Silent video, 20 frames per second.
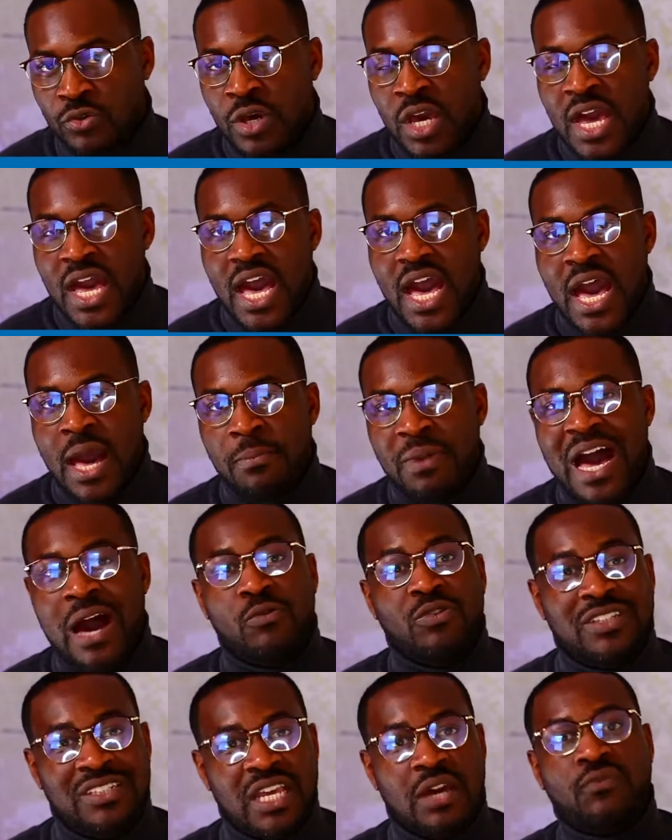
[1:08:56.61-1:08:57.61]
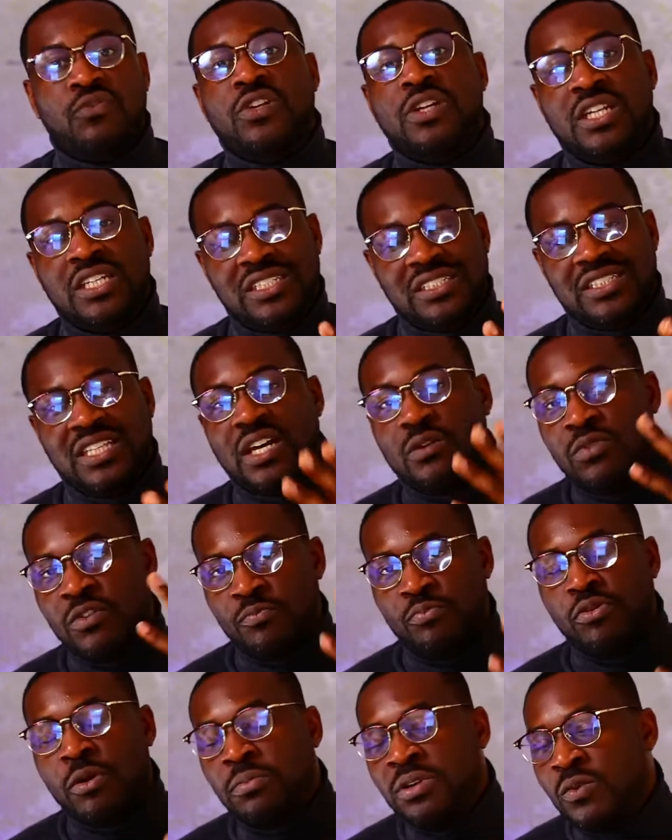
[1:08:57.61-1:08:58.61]
I would definitely stick with
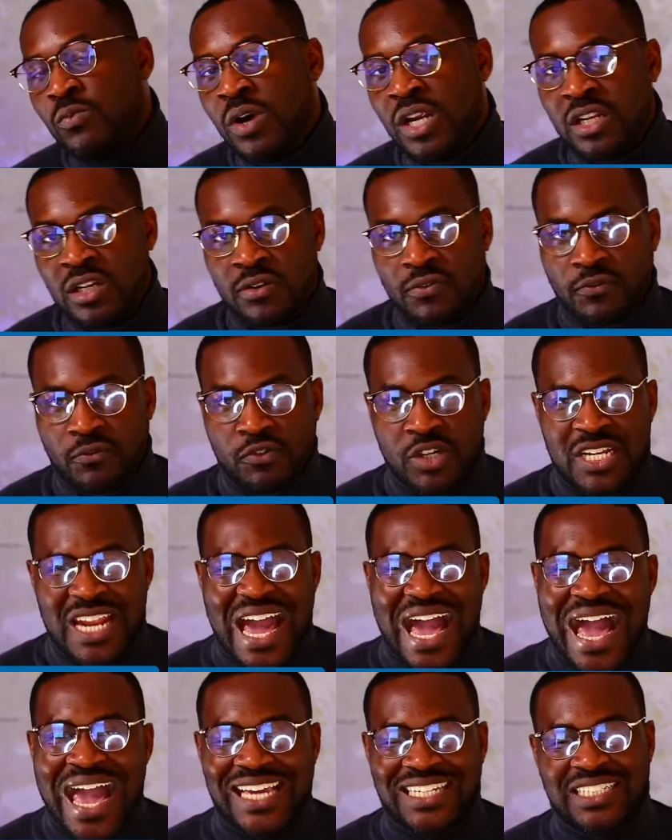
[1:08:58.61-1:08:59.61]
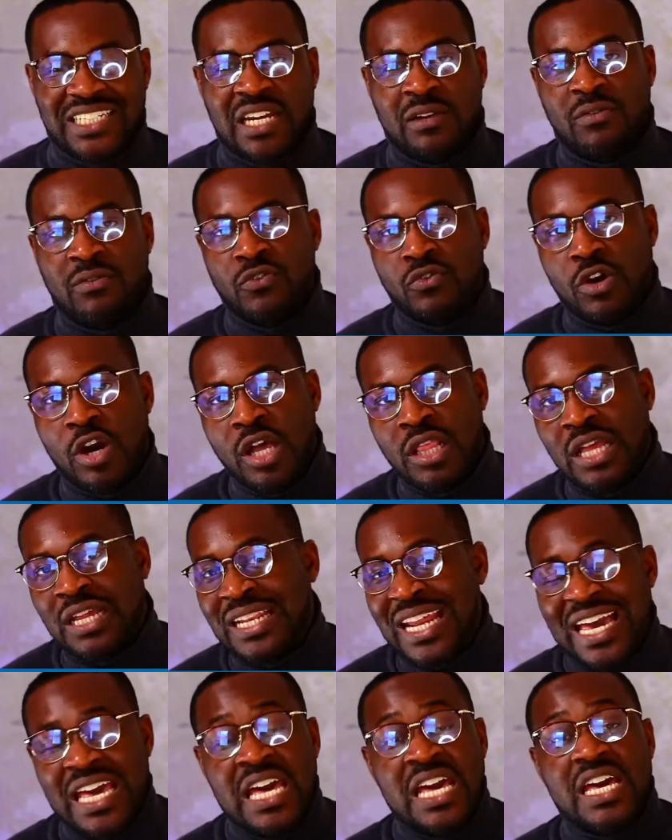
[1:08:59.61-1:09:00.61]
probably one of the three that I shared with you earlier. That
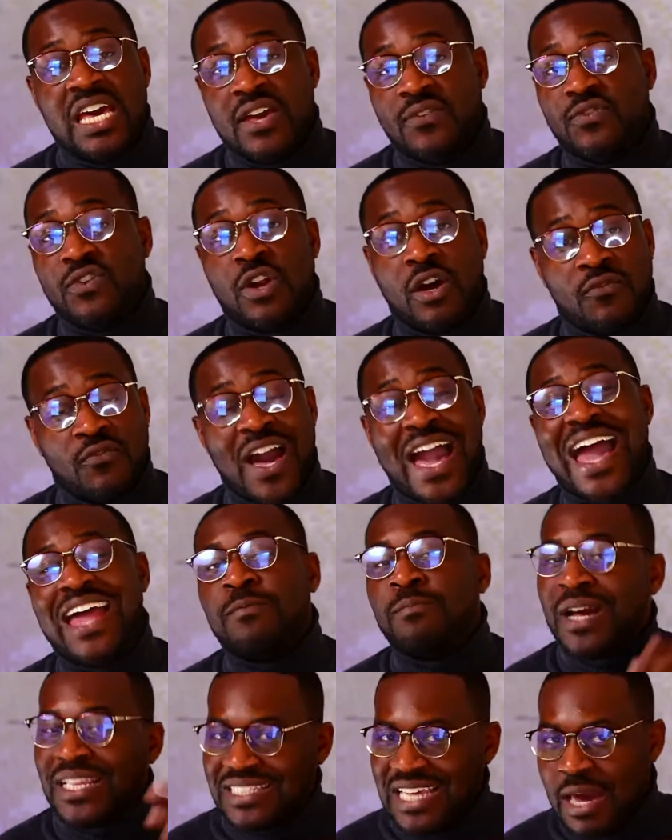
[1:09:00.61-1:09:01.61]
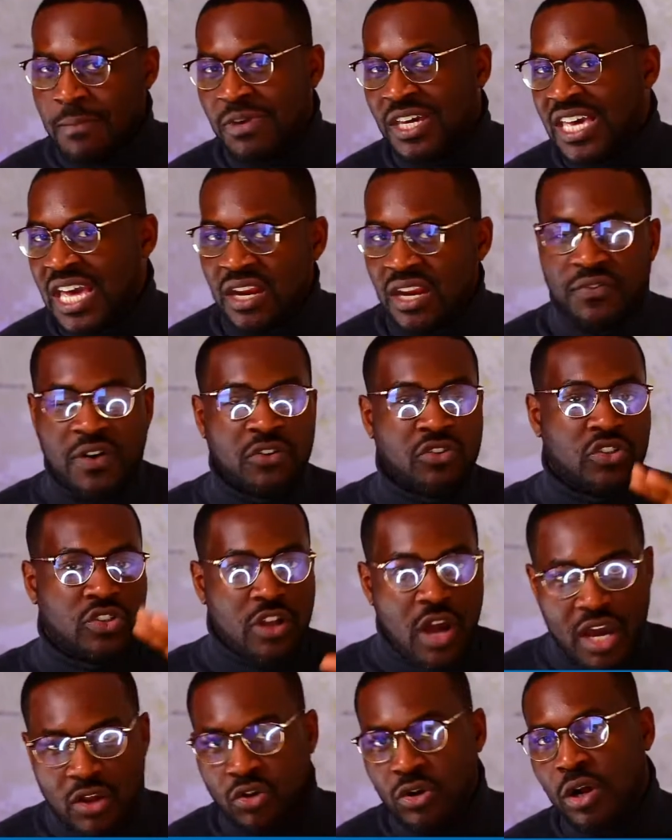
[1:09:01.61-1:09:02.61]
if I had my time again, if I was
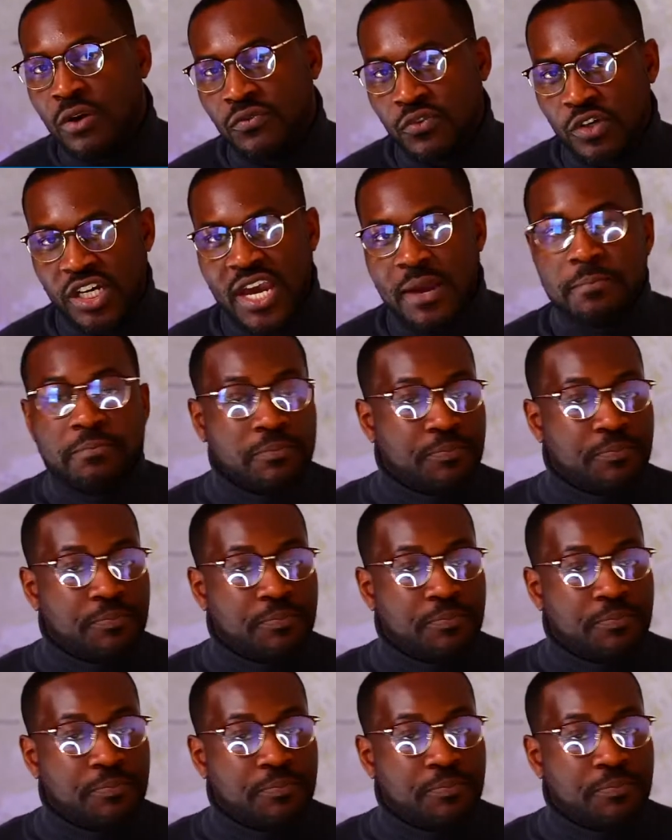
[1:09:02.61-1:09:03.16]
starting all over again,